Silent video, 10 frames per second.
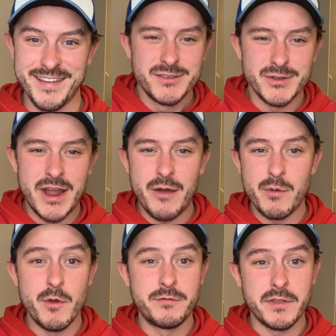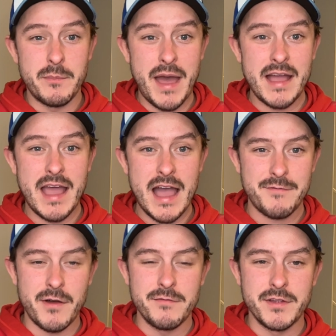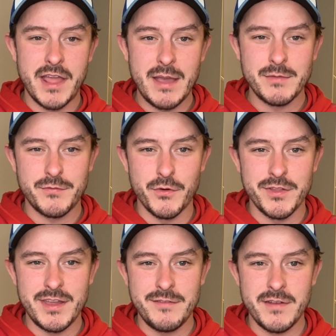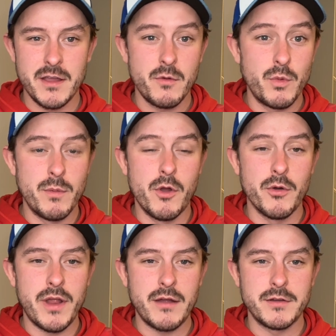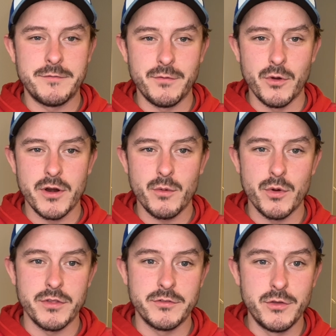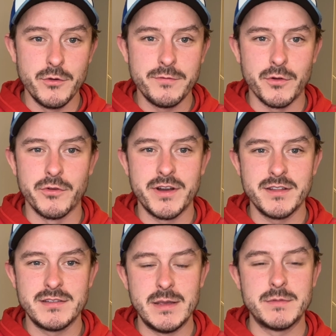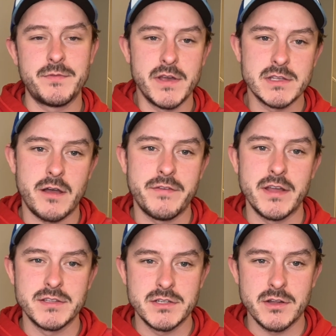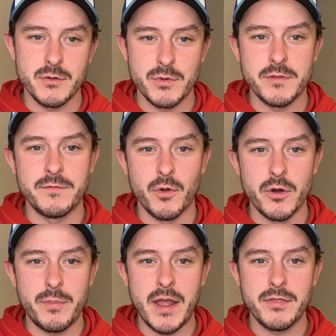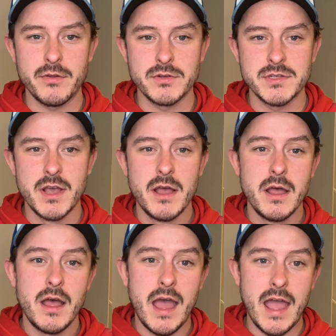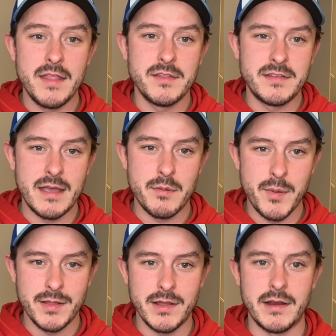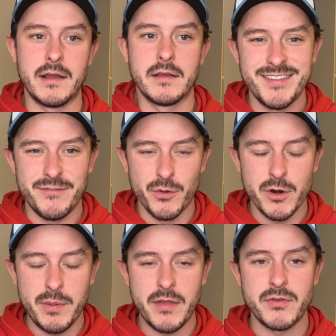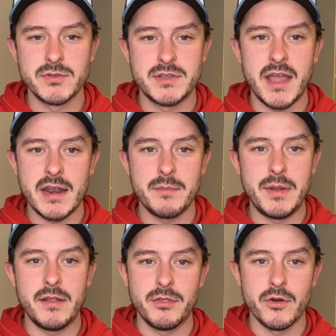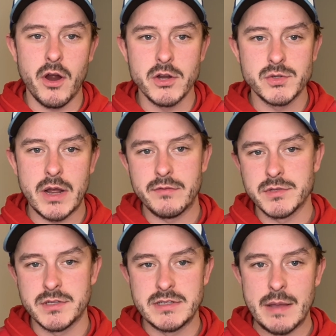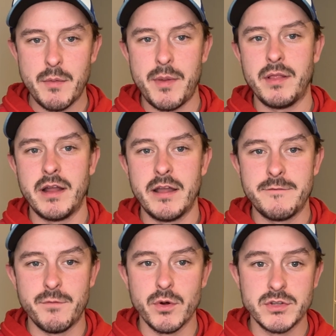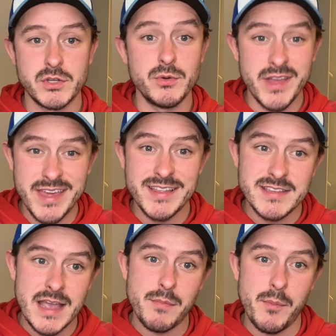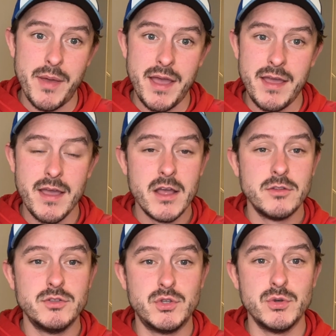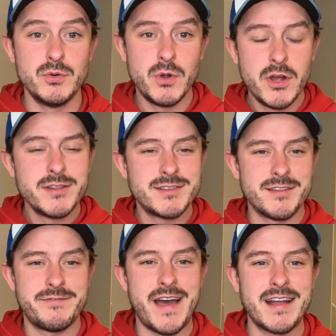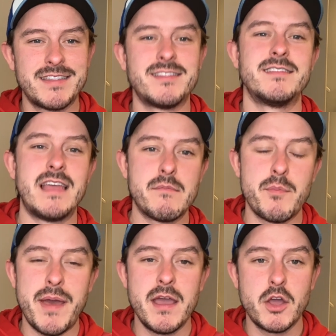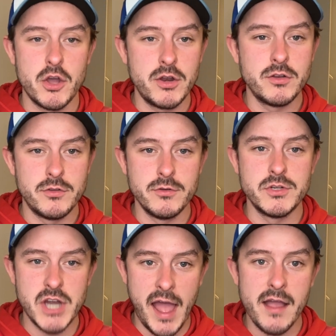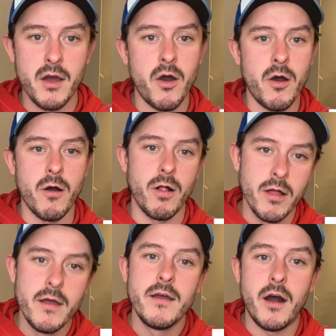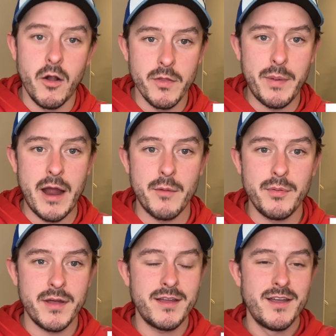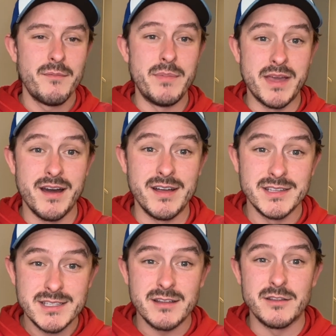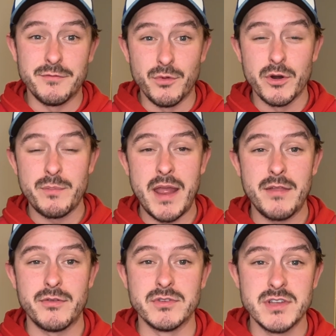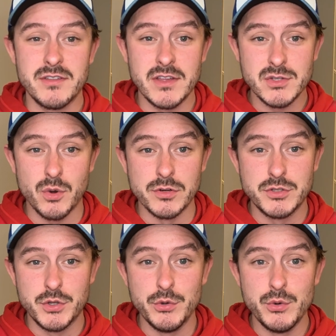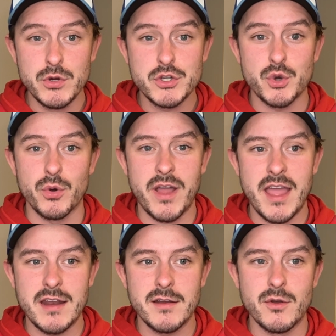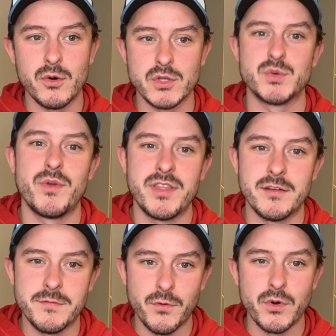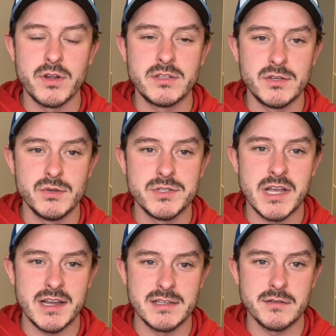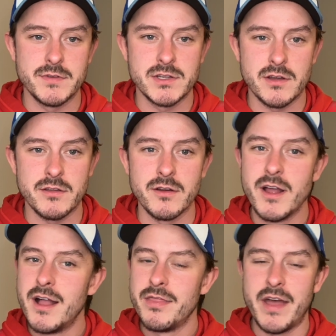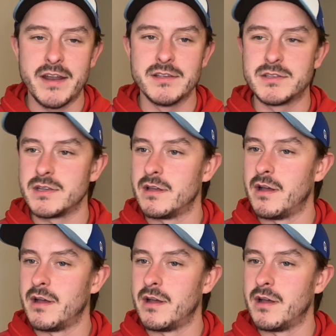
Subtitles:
So now we move to the back half of the games for the evening. We go down to Florida where the 2 Floridian teams face off against each other with the Florida Panthers and the Tampa Bay Lightning. The Florida Panthers, they end up beating their arch rivals, the Tampa Bay Lightning, 4-2 in Tampa Bay due to the fact that the Tampa Bay couldn't do jack all on the power play because the Florida Panthers, they scored 2 shorthanded goals within 42 seconds of each other. That is